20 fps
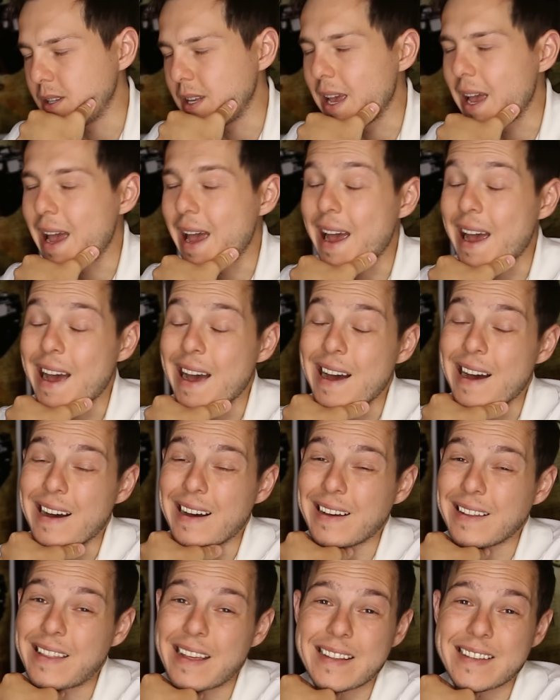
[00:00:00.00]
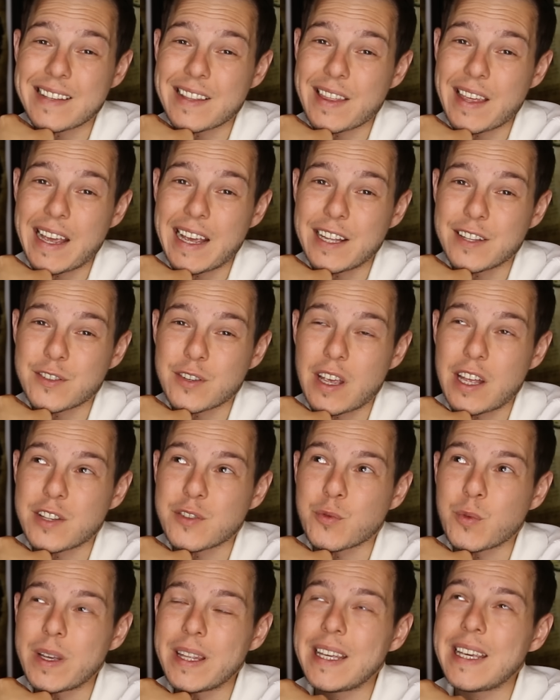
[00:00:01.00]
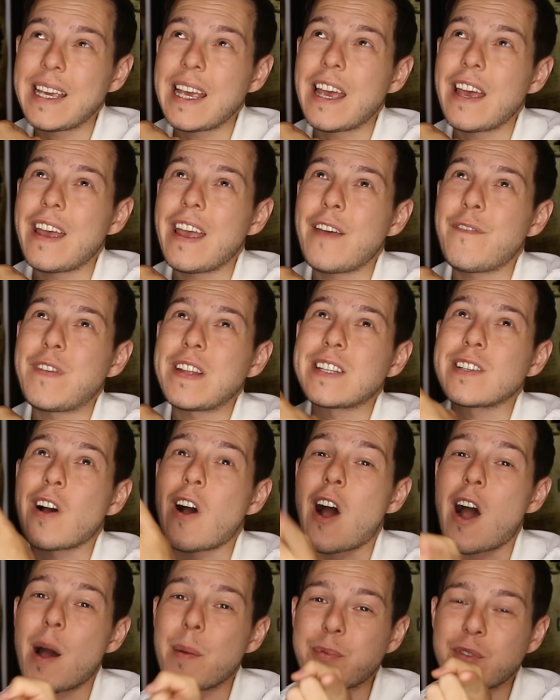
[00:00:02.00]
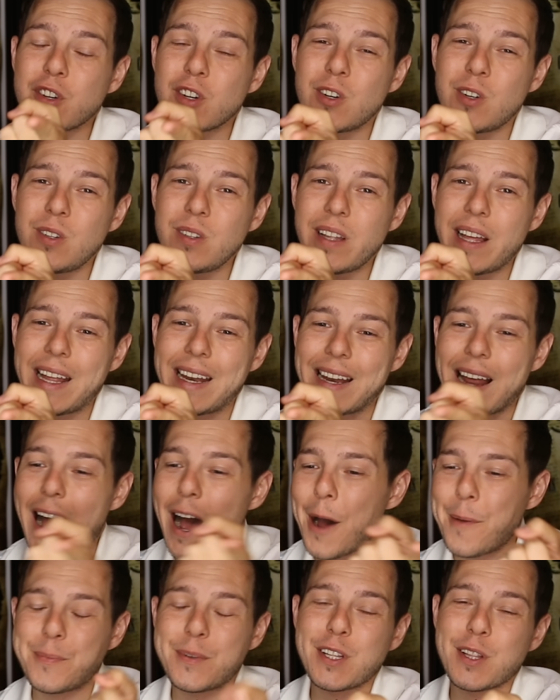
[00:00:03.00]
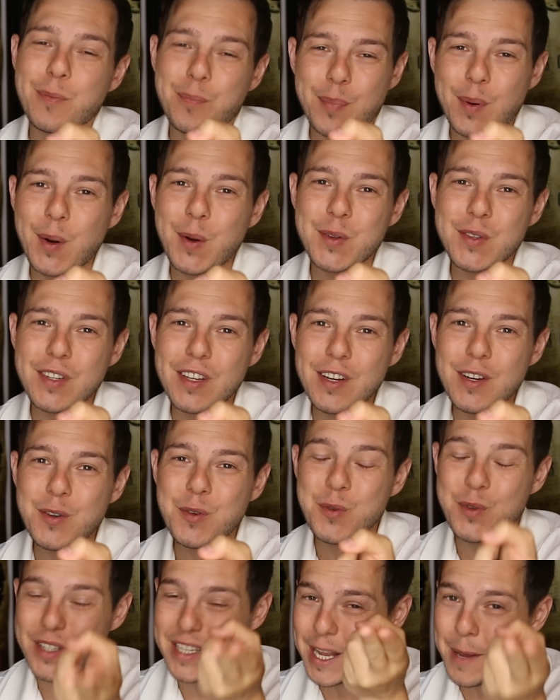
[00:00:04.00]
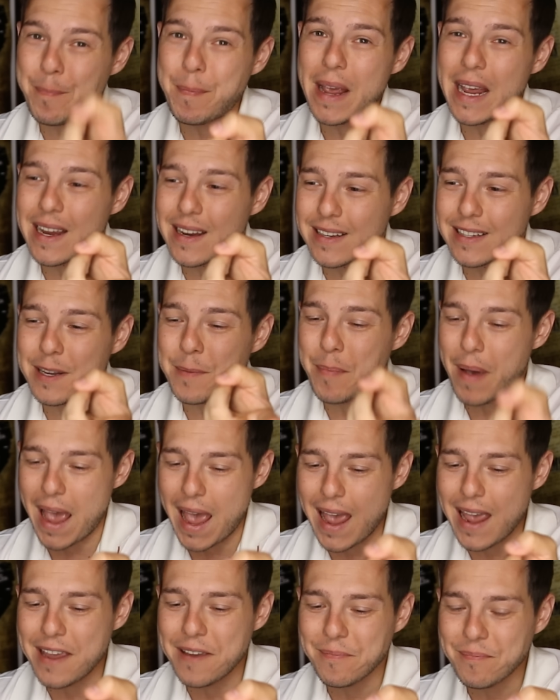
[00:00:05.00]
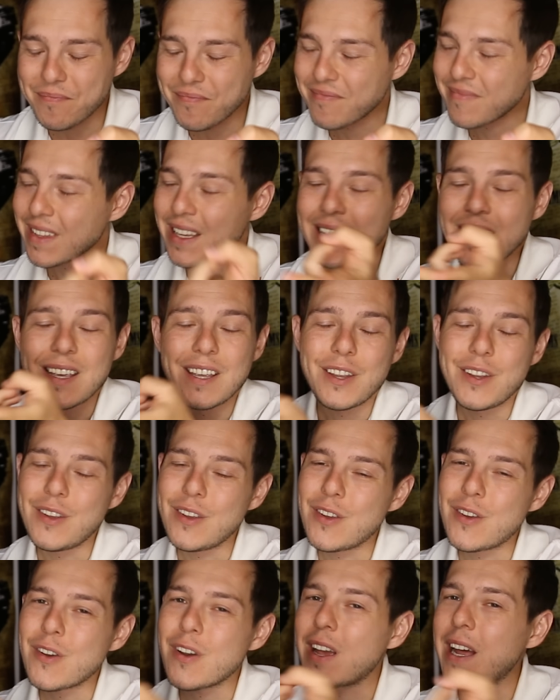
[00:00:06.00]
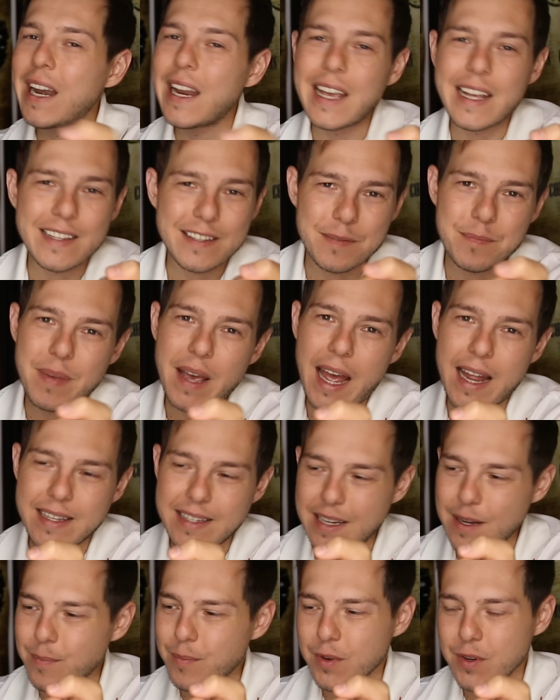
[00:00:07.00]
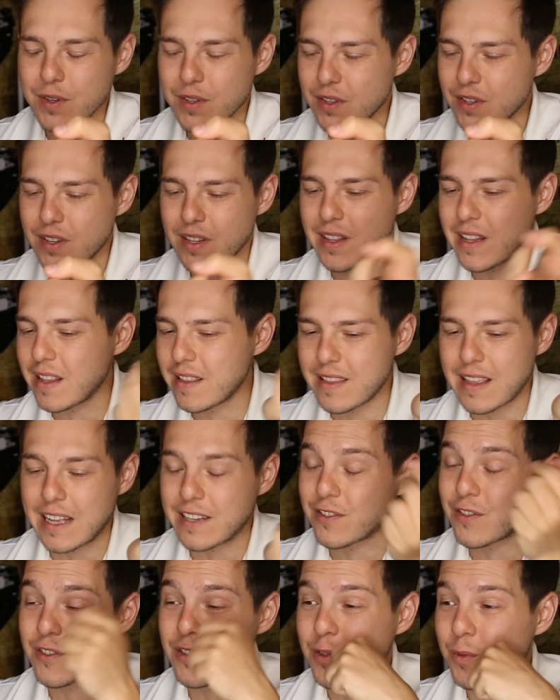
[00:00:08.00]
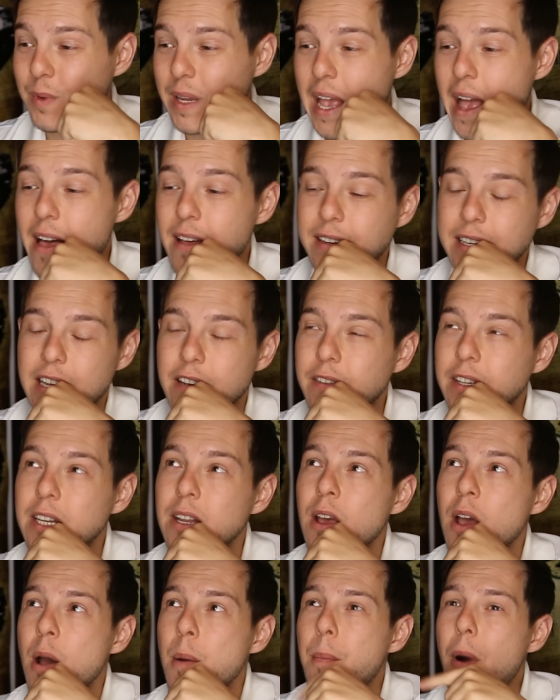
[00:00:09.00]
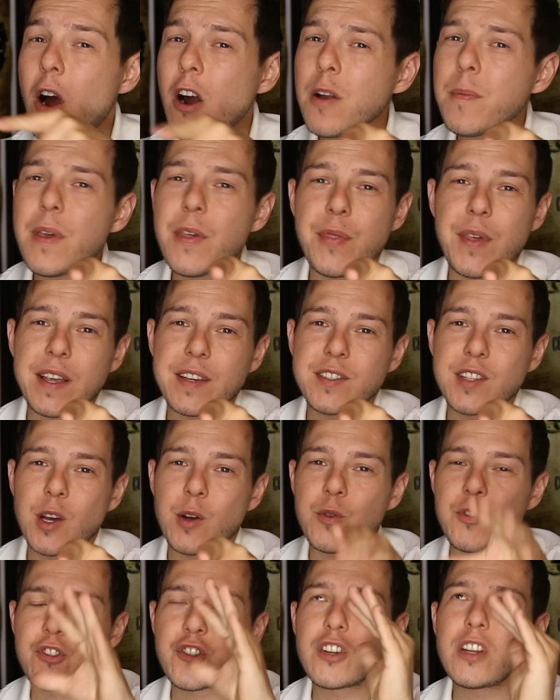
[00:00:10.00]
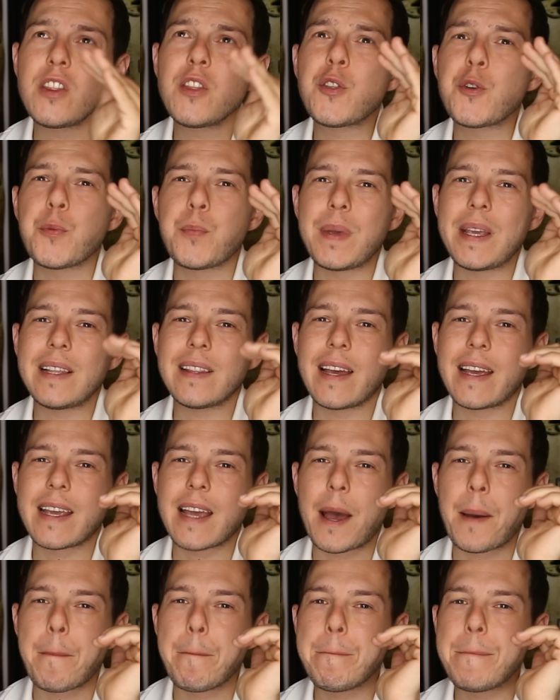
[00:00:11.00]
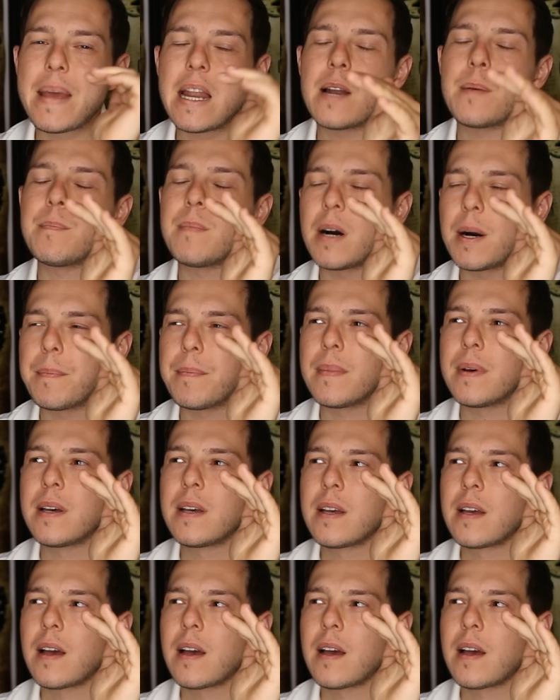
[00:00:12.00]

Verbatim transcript: Yeah, that's the thing. It's it's really if it's optional and up to the person who's tipping to pay, you're going to get some bad tippers. That's just the reality of it. Part of me thinks though, shouldn't there be like a minimum